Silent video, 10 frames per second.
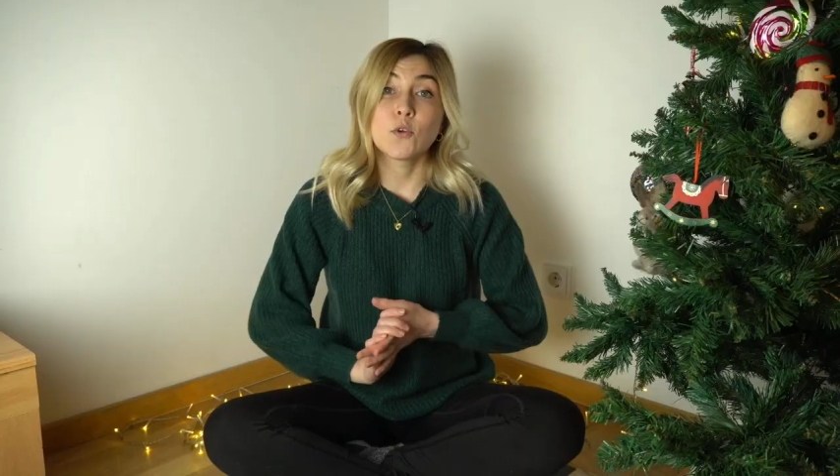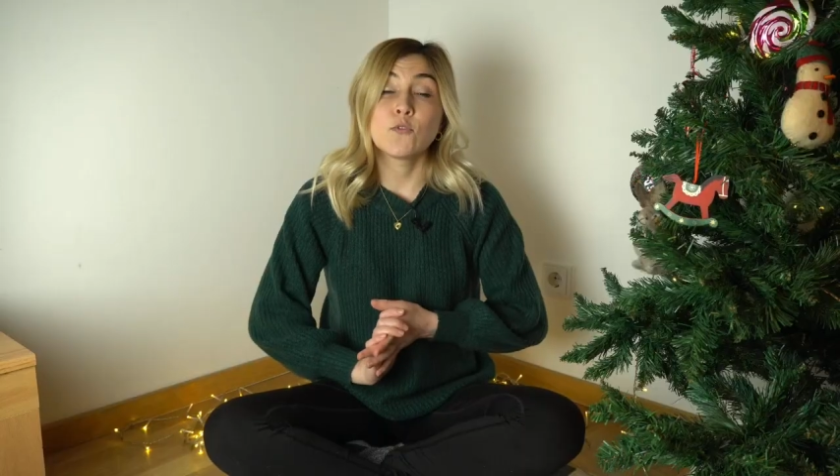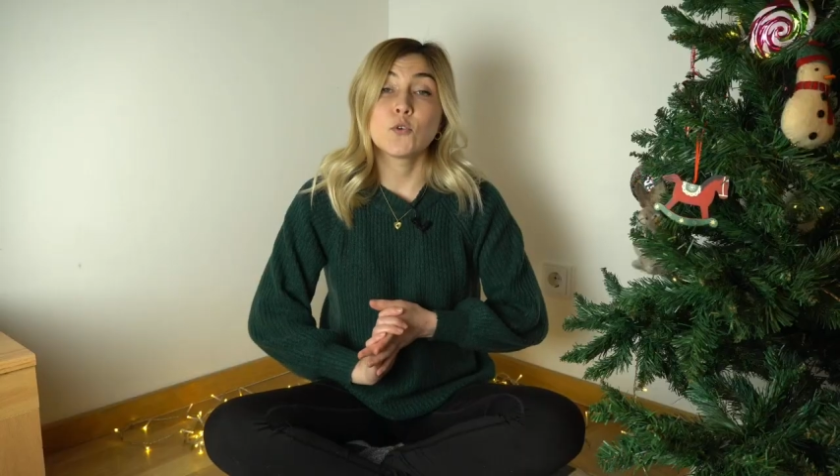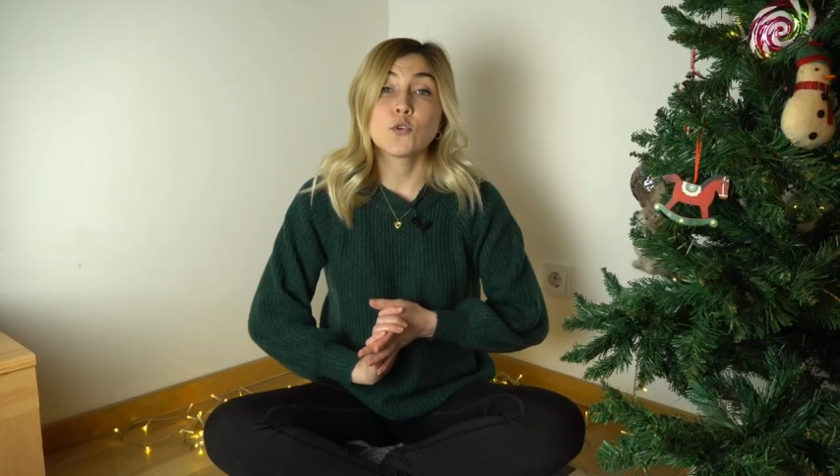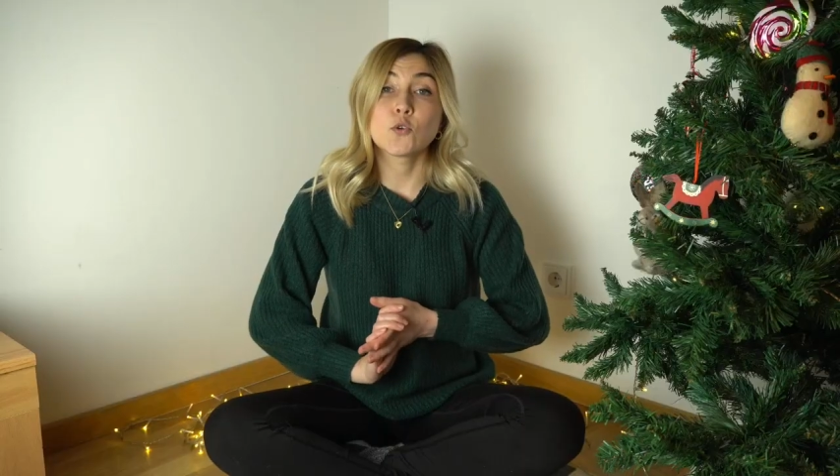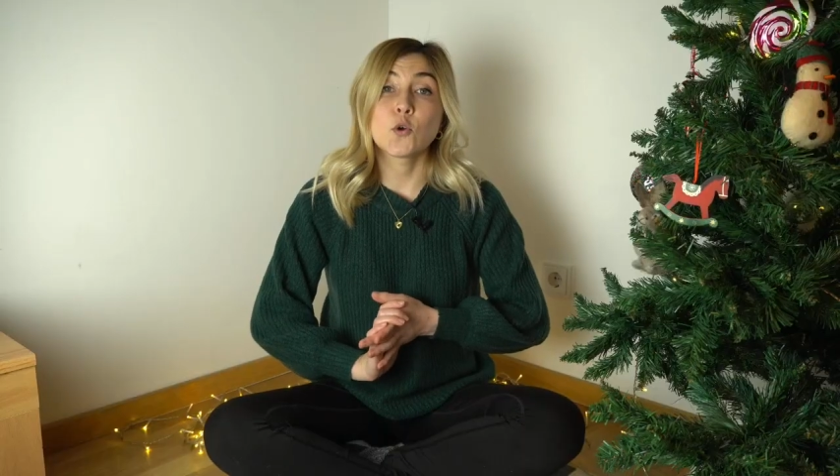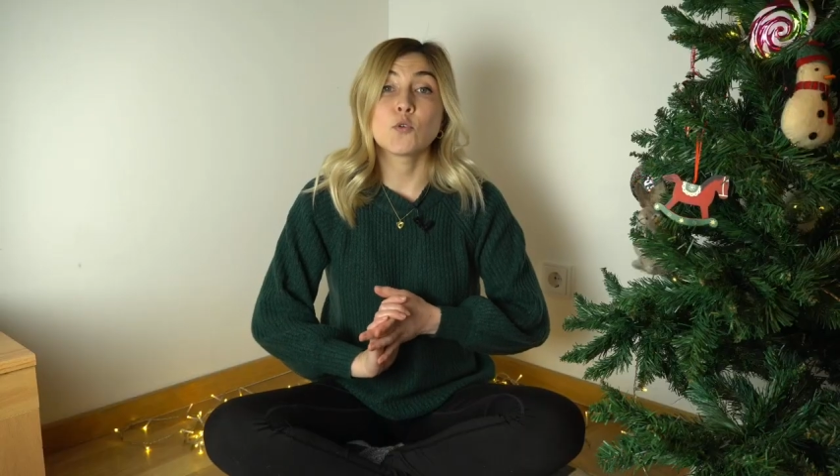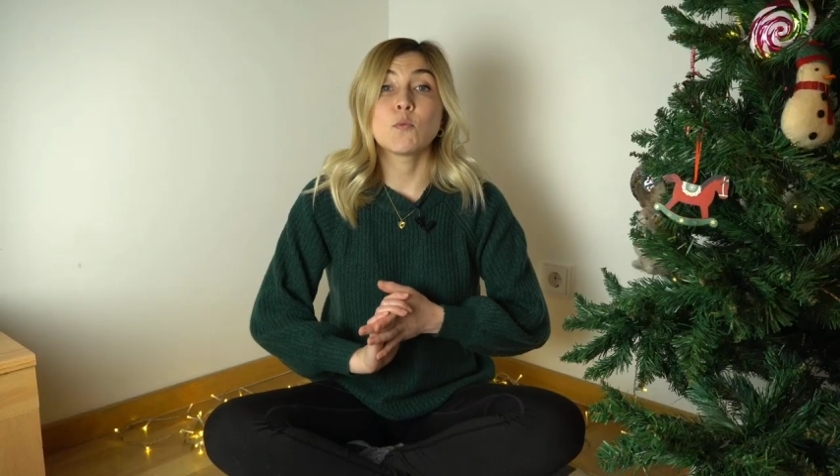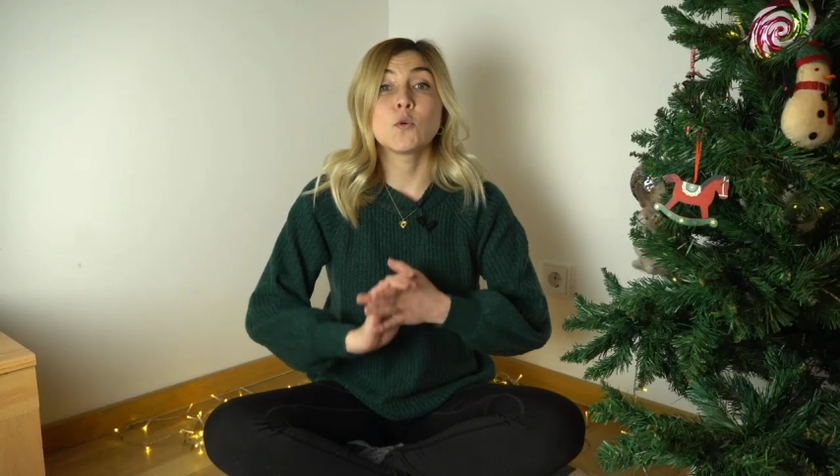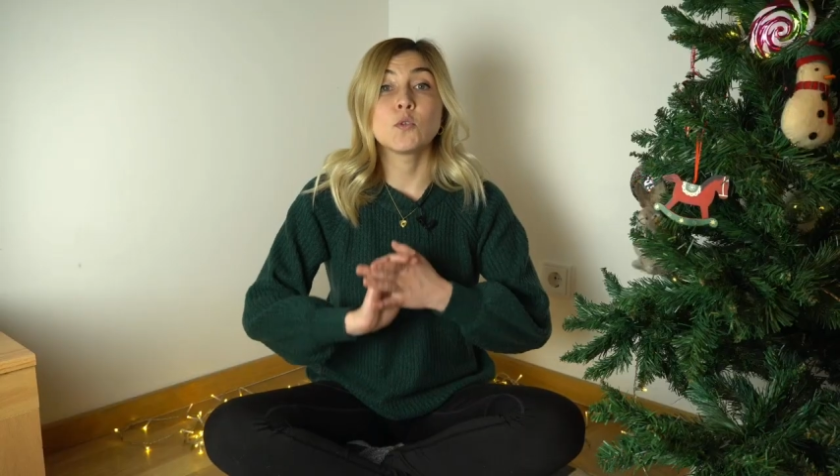of those
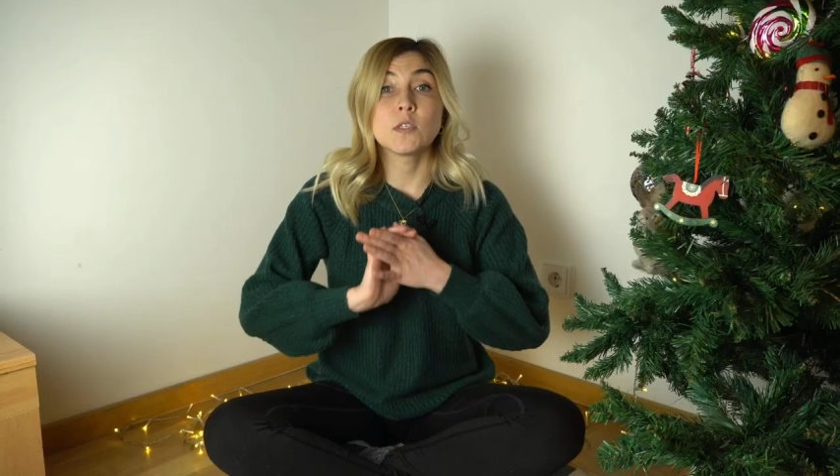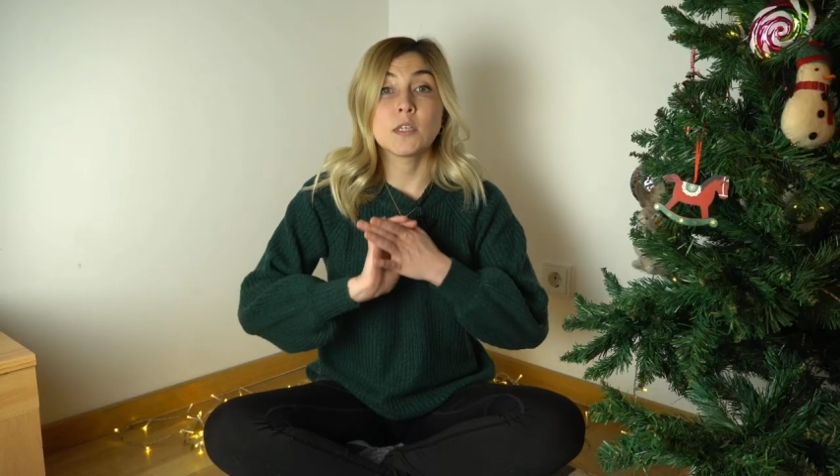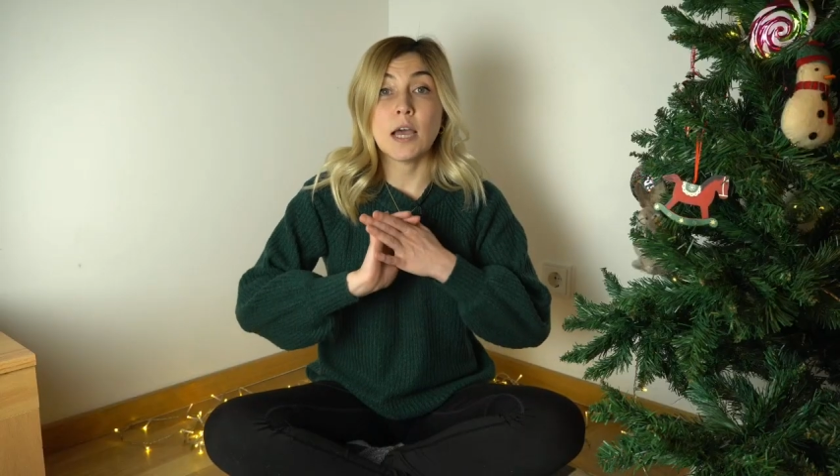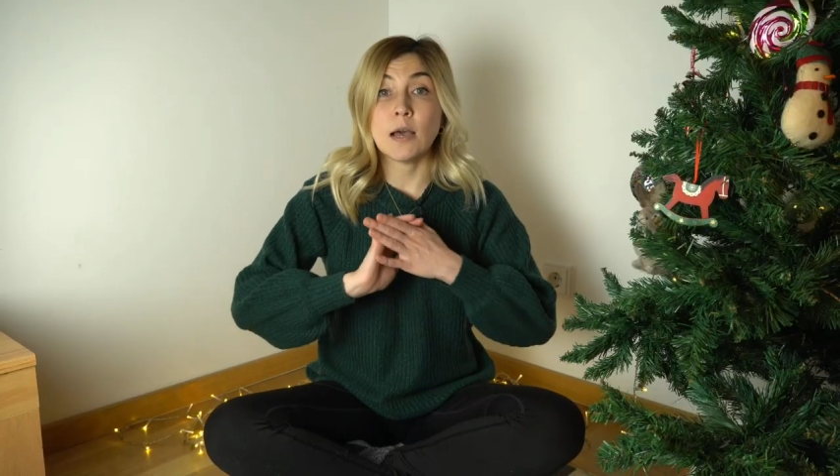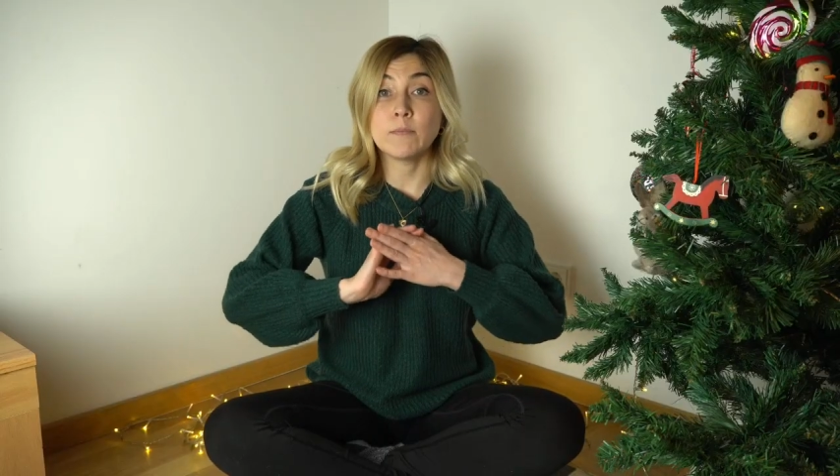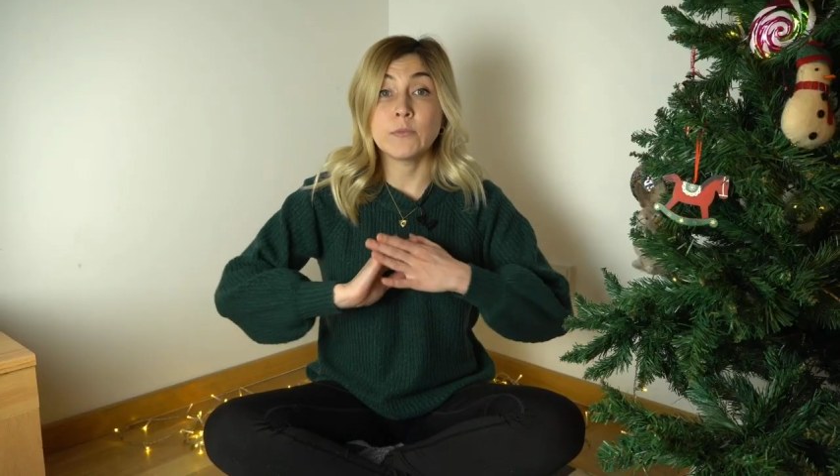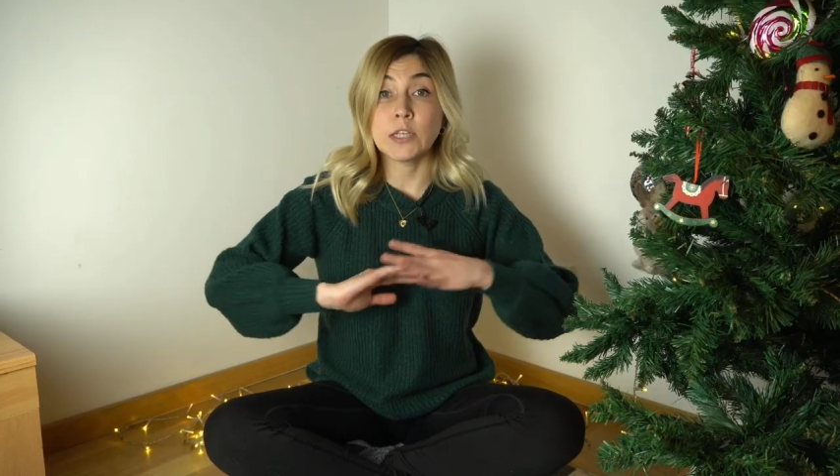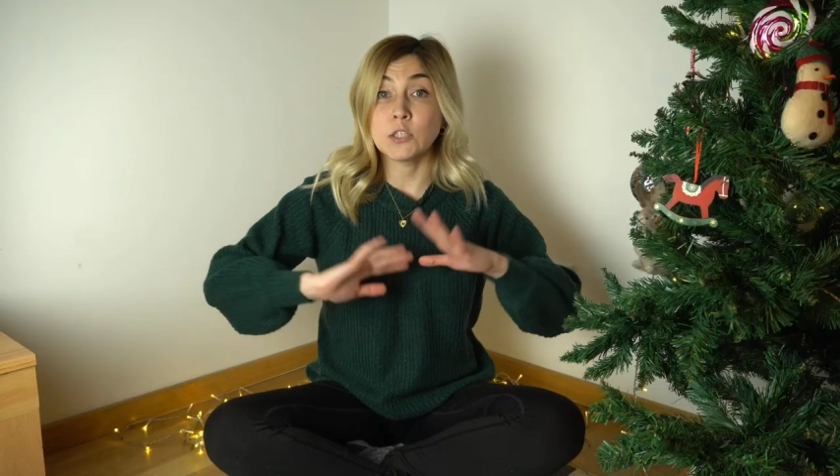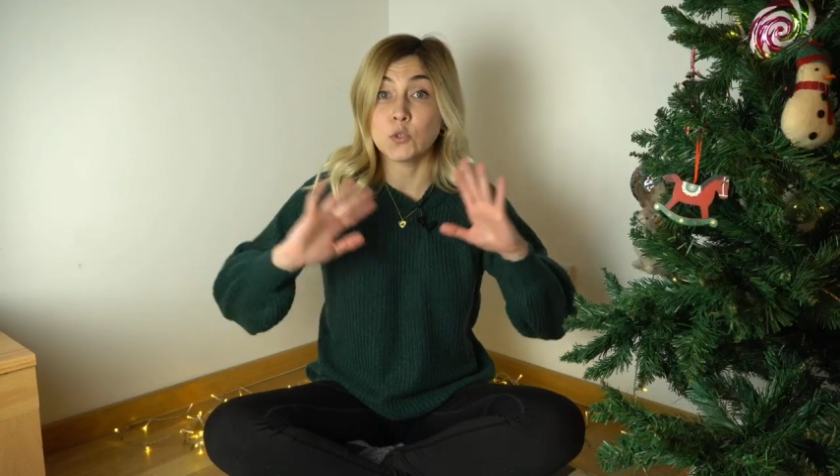hormones, tends